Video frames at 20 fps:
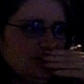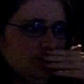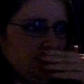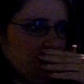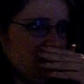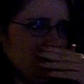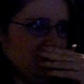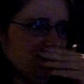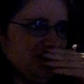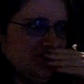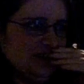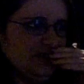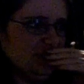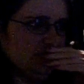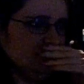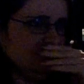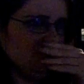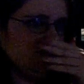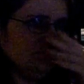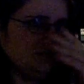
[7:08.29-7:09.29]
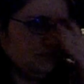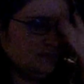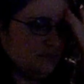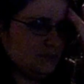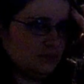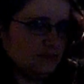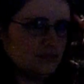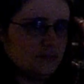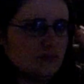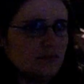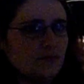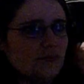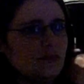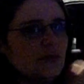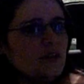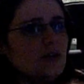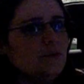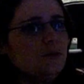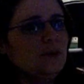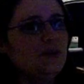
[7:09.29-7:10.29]
Or
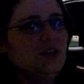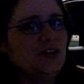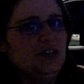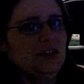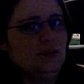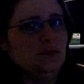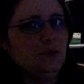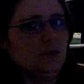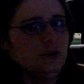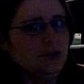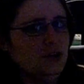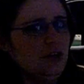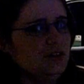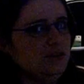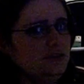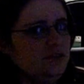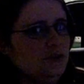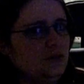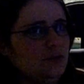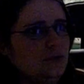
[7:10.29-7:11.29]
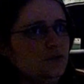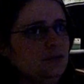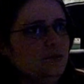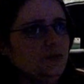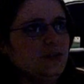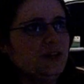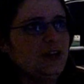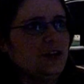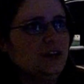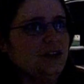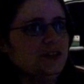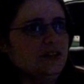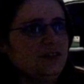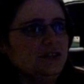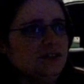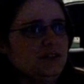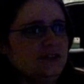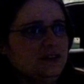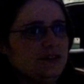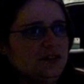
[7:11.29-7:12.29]
we were not told
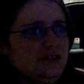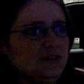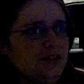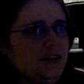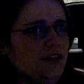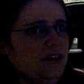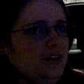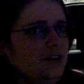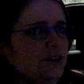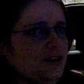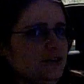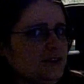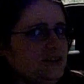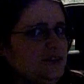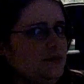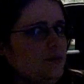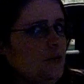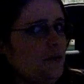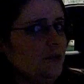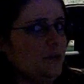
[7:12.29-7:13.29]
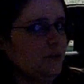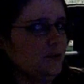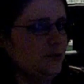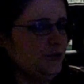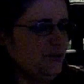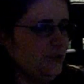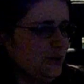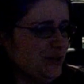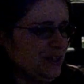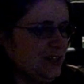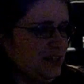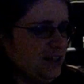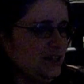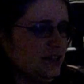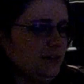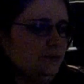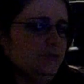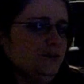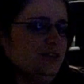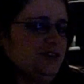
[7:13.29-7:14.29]
because they did not see what we were doing
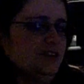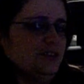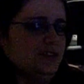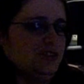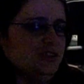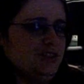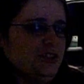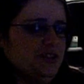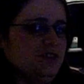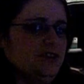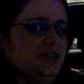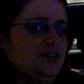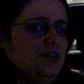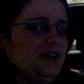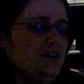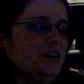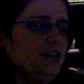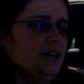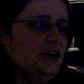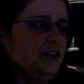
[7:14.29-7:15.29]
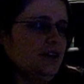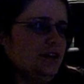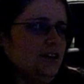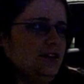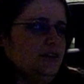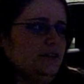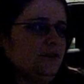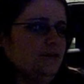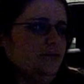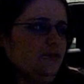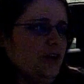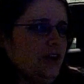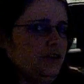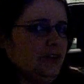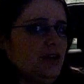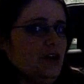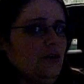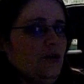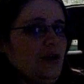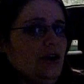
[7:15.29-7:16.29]
and we touched it and
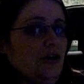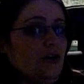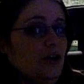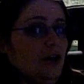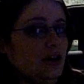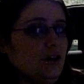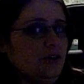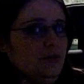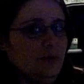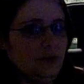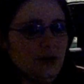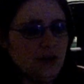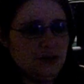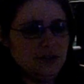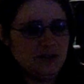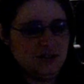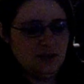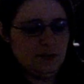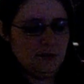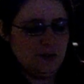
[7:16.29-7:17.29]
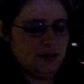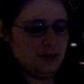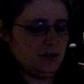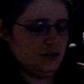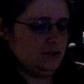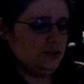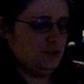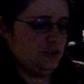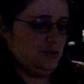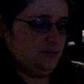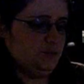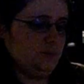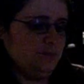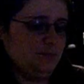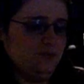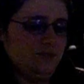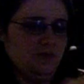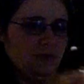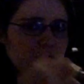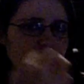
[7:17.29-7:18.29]
found out how hot it was. I mean, I just
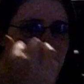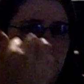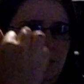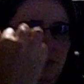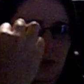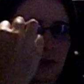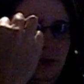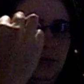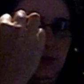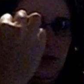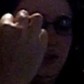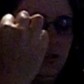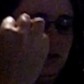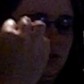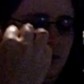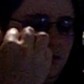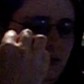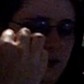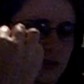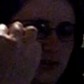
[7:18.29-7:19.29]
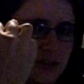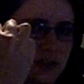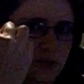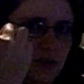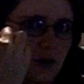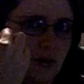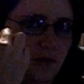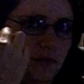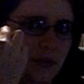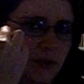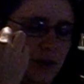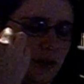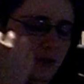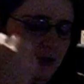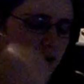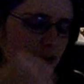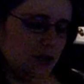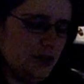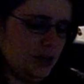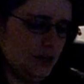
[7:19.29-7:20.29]
freaking burned myself on a stove the
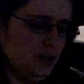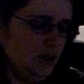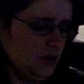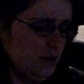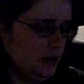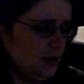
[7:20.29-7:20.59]
other day.